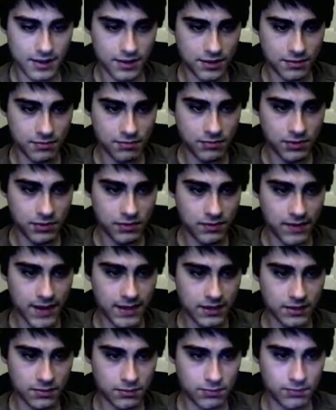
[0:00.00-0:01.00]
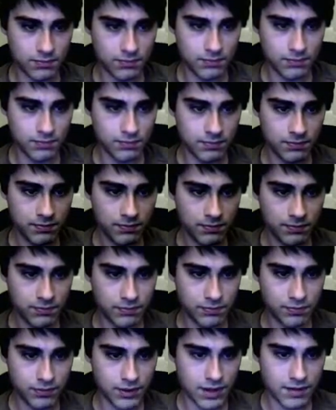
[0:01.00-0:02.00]
the vents are
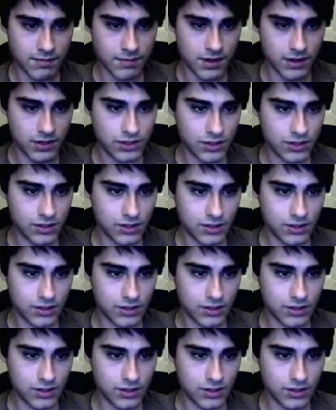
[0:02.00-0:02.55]
pretty much,